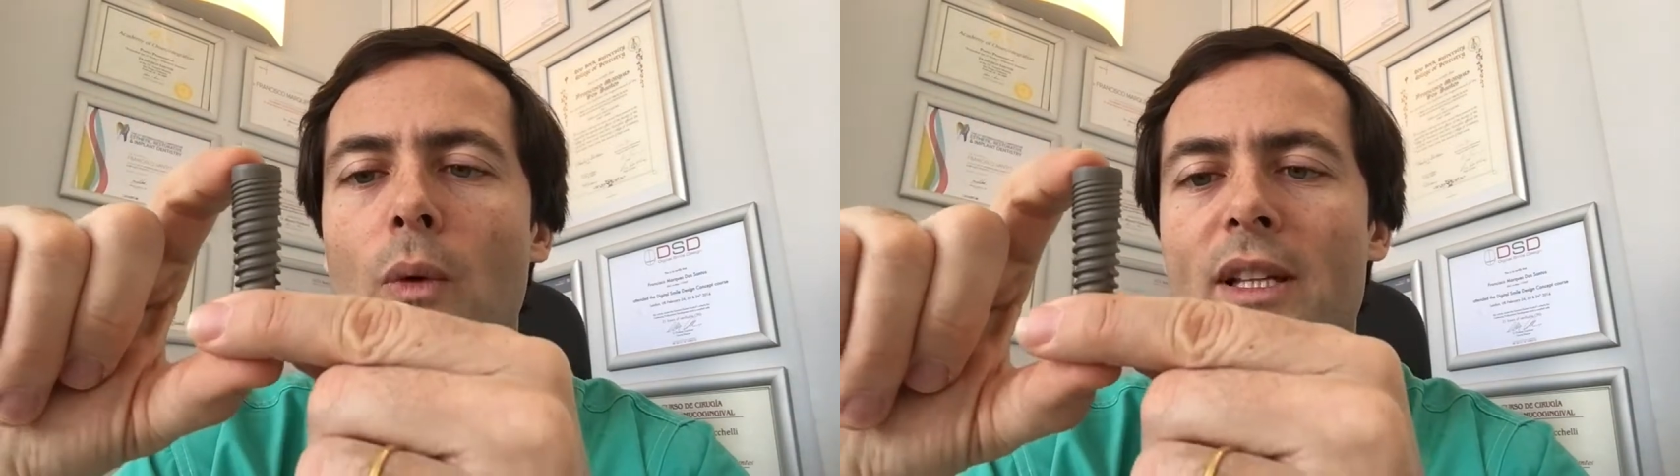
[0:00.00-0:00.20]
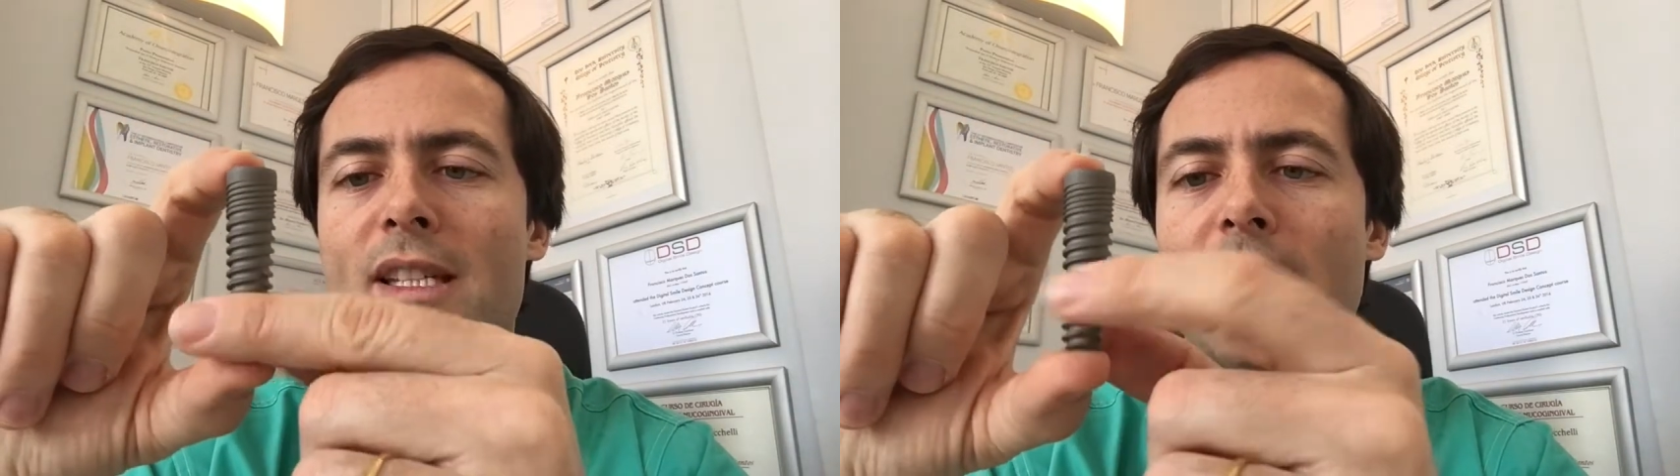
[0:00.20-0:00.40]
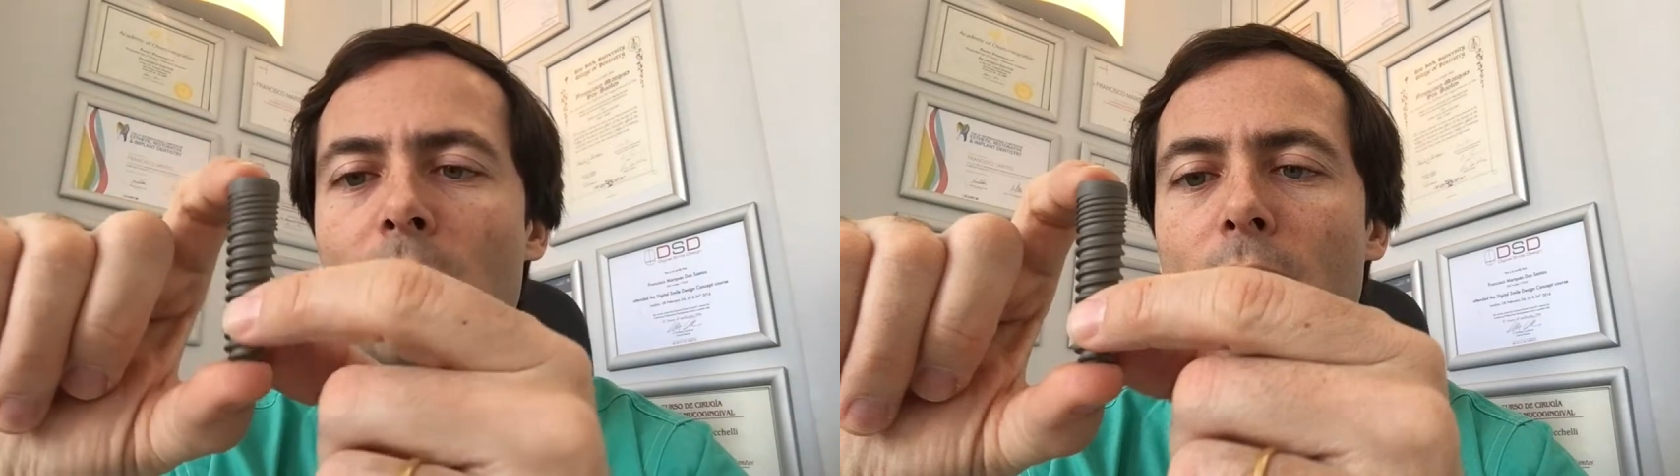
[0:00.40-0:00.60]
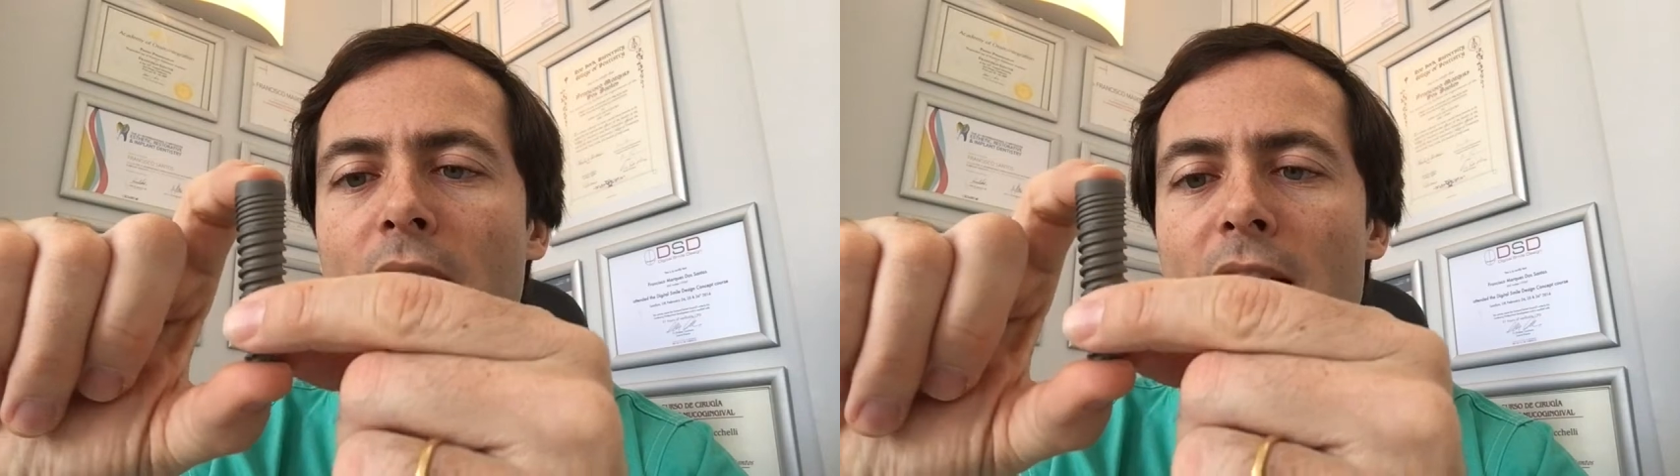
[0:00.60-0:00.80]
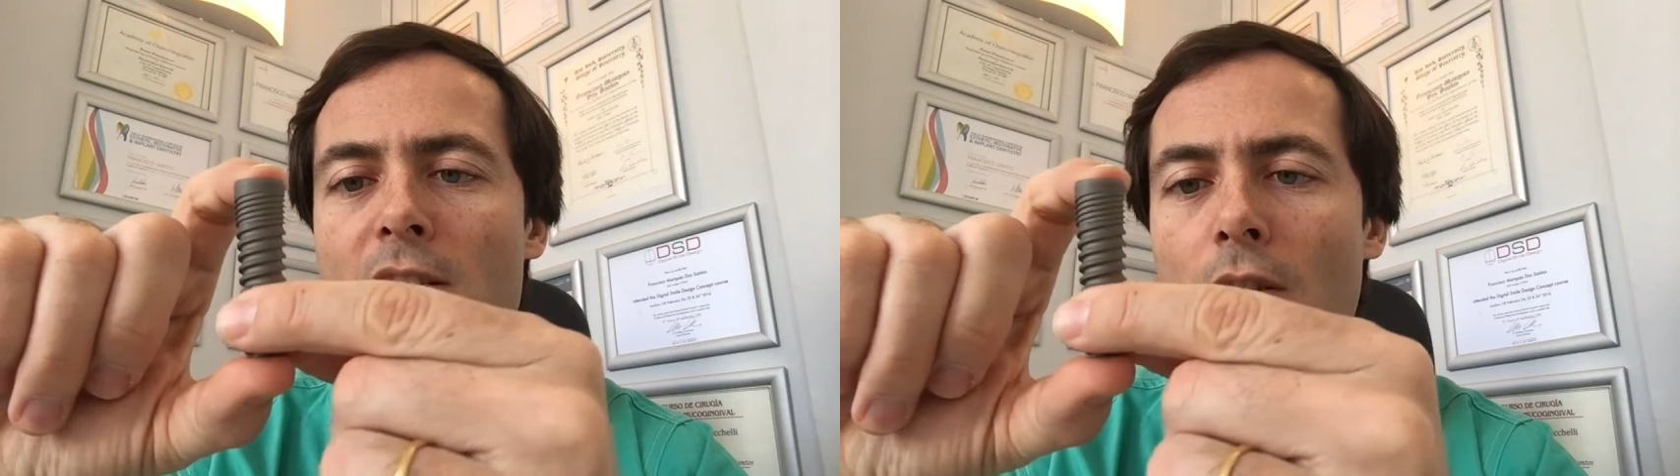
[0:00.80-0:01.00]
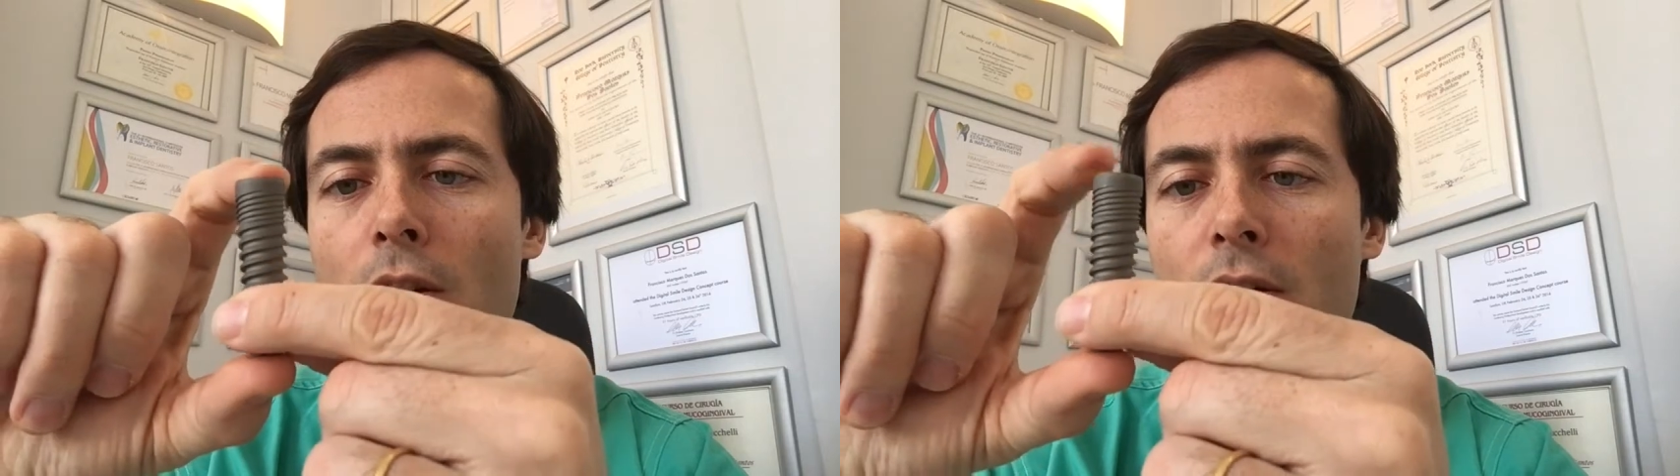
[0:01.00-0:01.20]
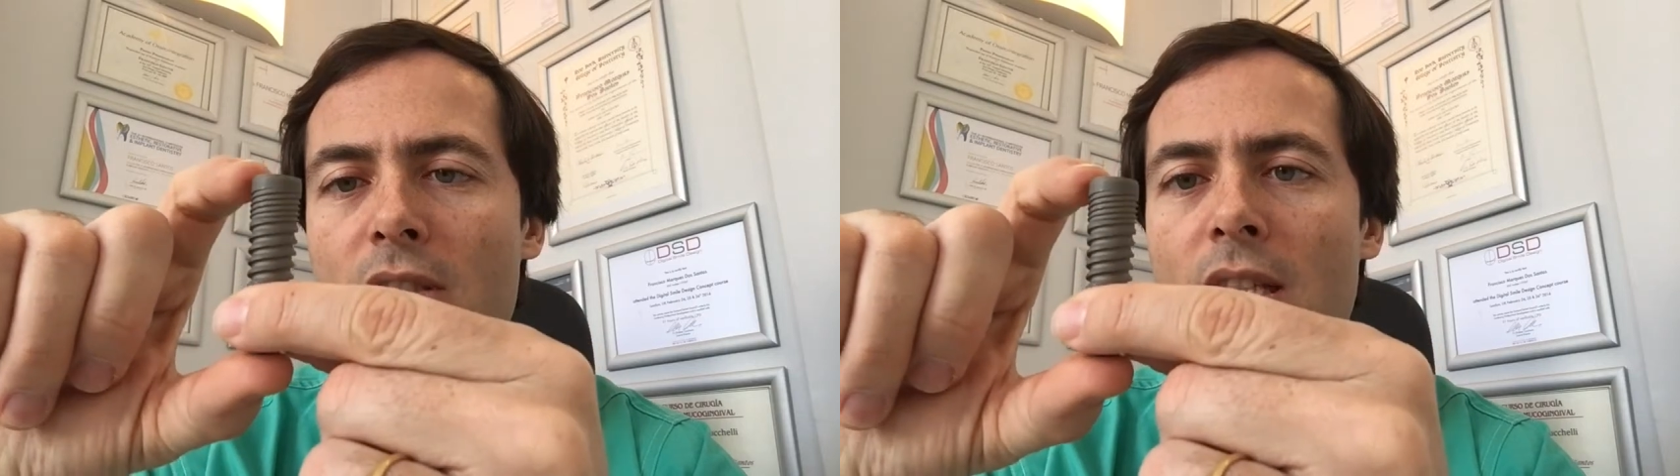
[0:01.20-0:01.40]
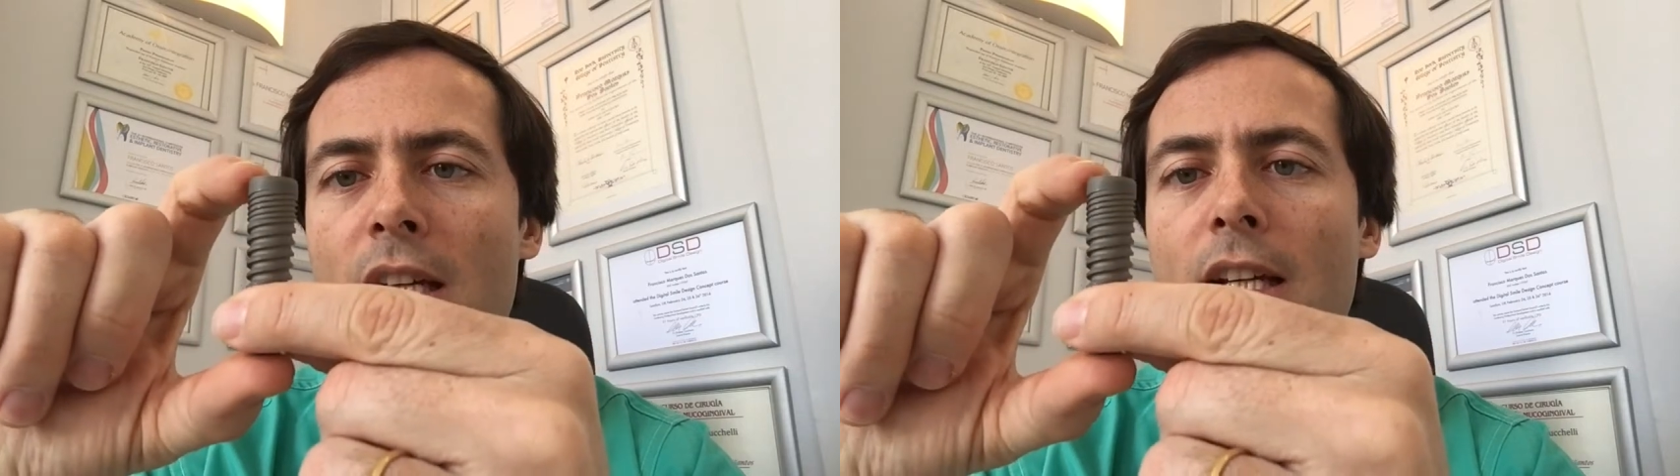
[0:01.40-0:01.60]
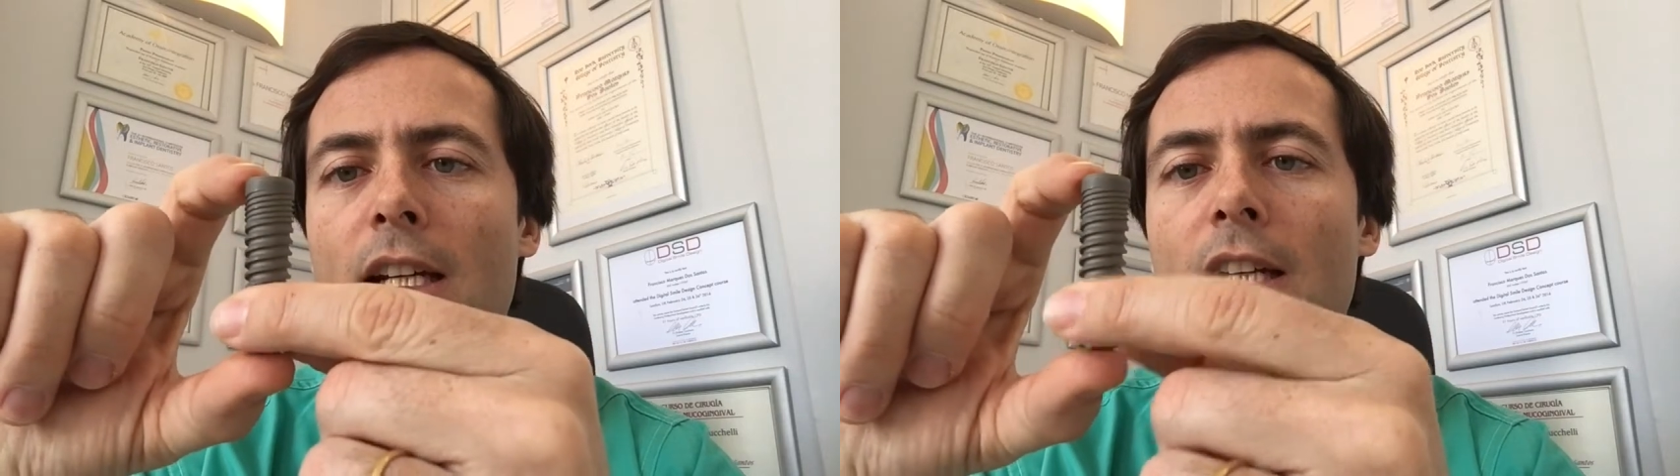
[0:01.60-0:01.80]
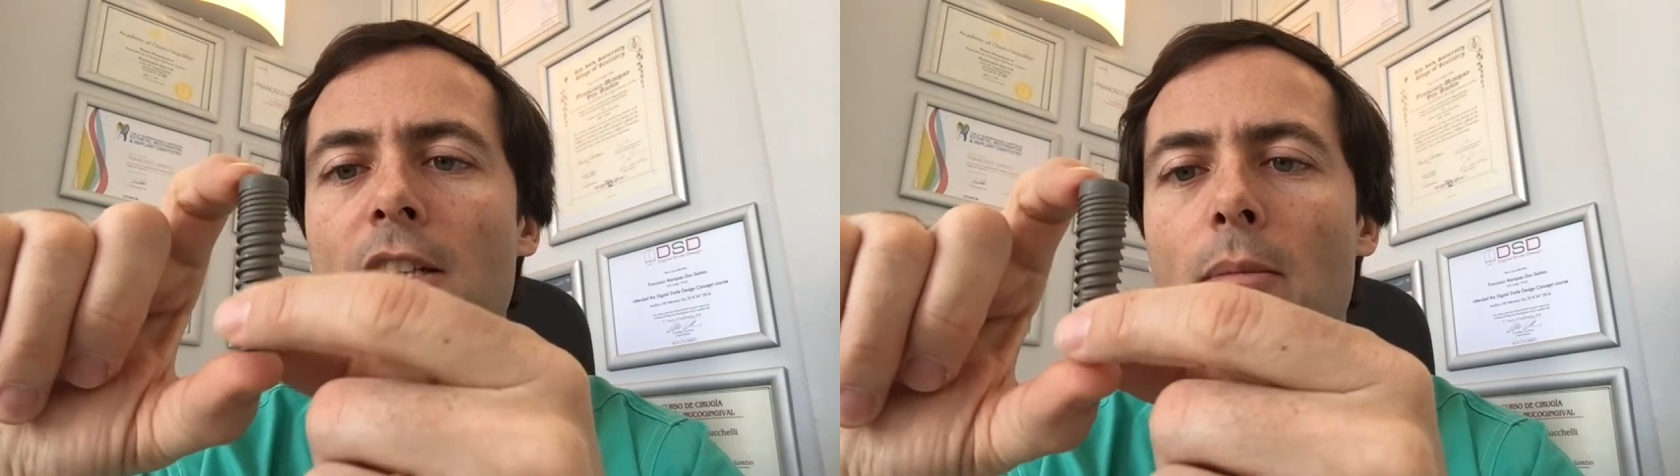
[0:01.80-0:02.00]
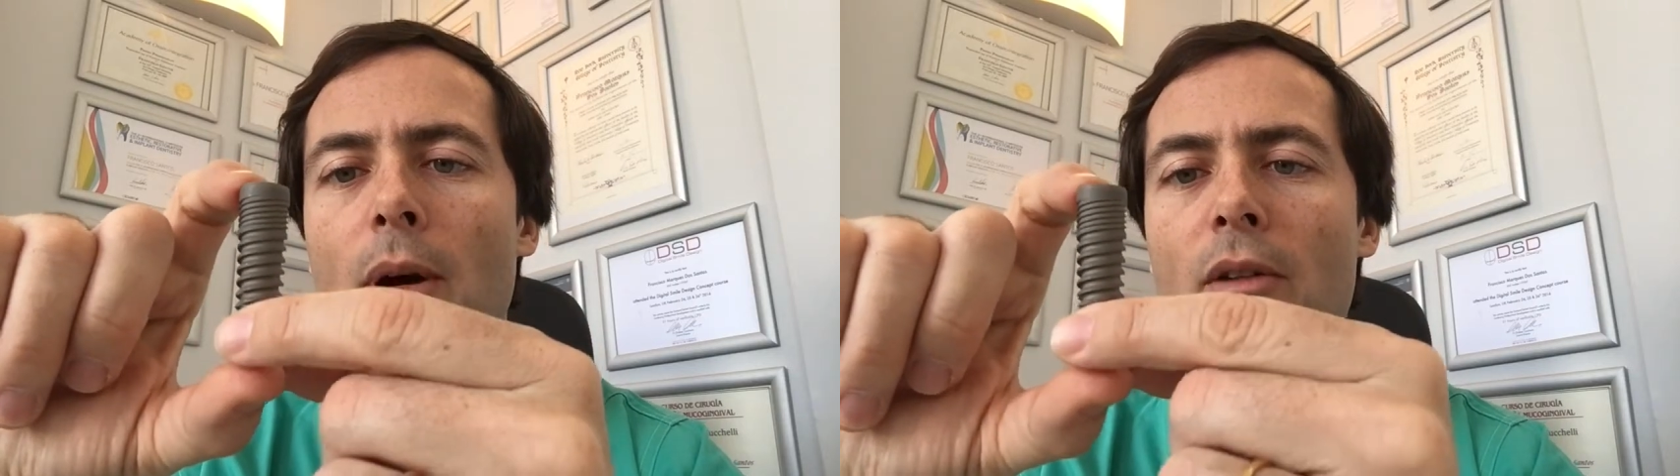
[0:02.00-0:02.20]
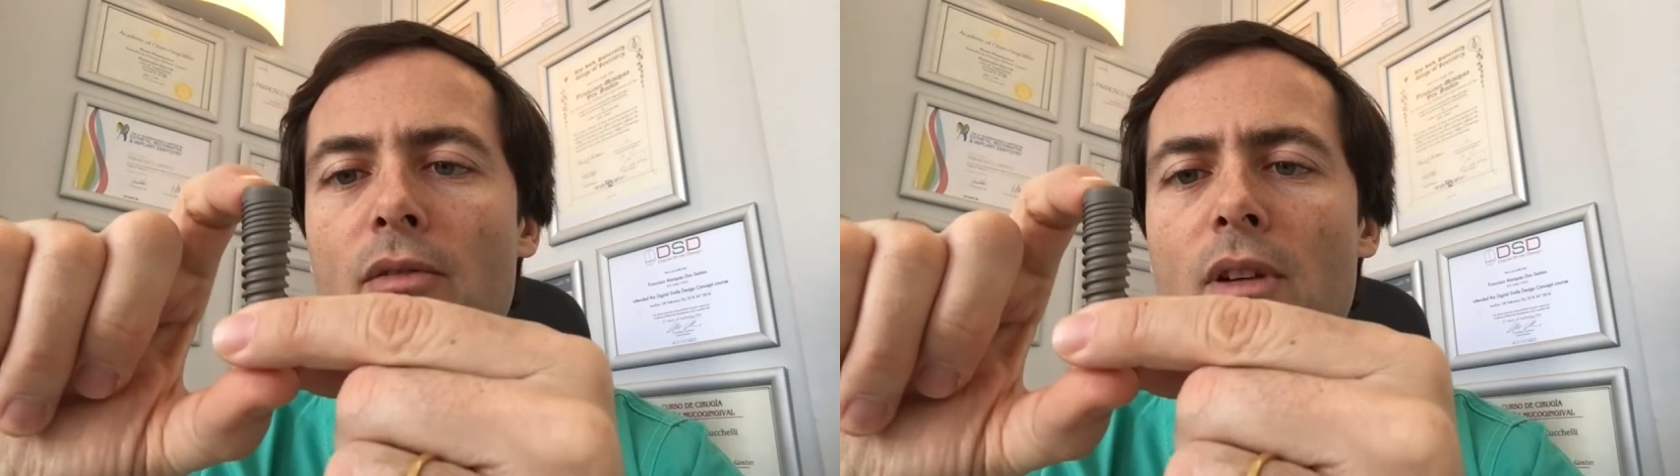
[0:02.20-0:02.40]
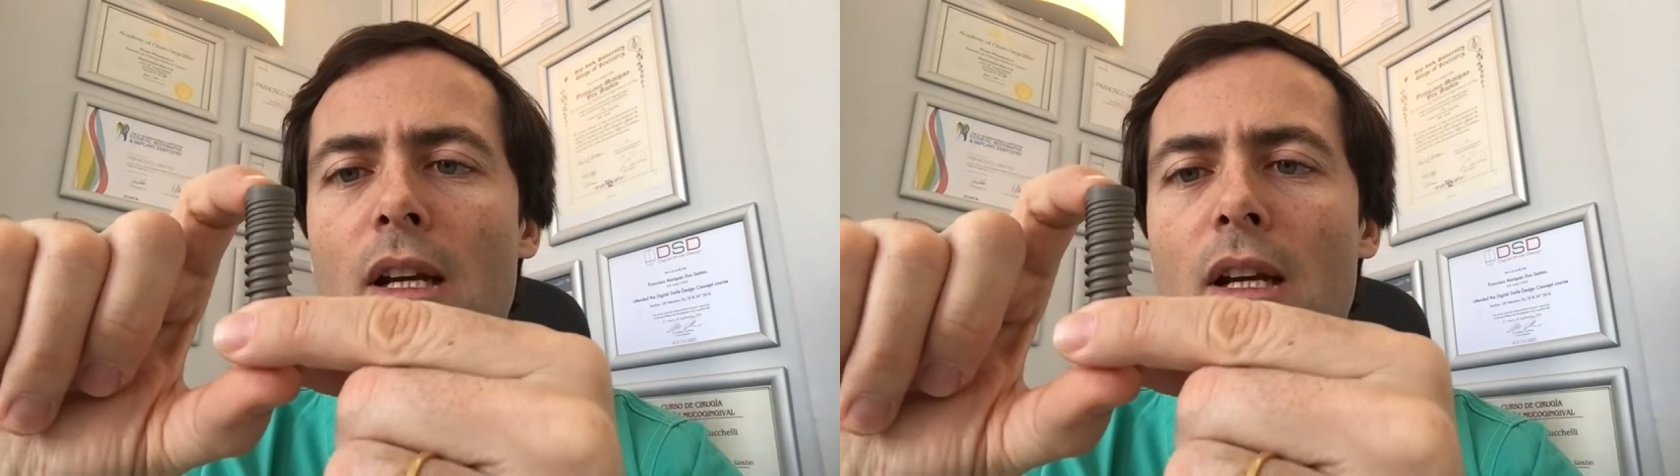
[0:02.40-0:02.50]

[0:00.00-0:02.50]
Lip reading: once the implant is locked in the bone,